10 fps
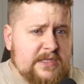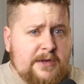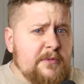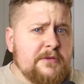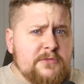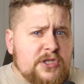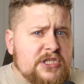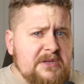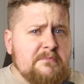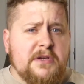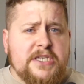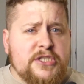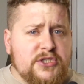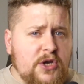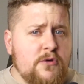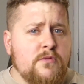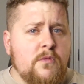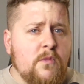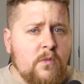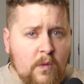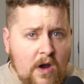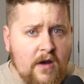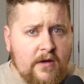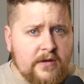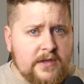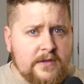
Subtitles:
some of them just simply don't work.